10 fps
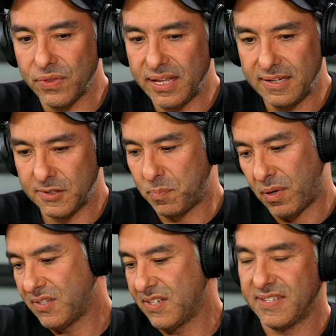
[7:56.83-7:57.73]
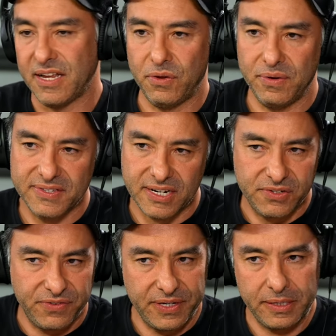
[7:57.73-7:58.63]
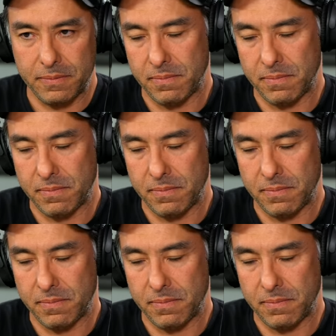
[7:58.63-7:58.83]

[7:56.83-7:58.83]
these process that you start to be